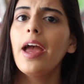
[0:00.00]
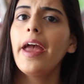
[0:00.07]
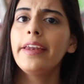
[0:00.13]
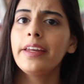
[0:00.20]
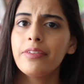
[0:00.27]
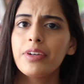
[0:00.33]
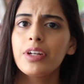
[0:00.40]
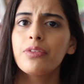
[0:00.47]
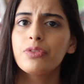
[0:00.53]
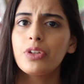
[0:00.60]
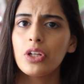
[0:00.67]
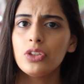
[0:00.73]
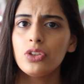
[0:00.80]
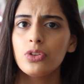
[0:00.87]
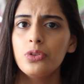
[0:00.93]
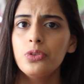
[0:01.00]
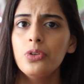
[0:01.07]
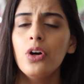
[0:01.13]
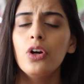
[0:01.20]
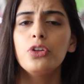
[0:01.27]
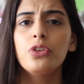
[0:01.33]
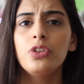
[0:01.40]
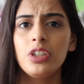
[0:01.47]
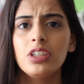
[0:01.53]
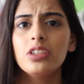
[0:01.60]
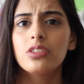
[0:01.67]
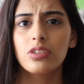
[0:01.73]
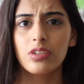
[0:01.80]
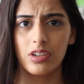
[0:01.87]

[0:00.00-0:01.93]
and even if they do, you need to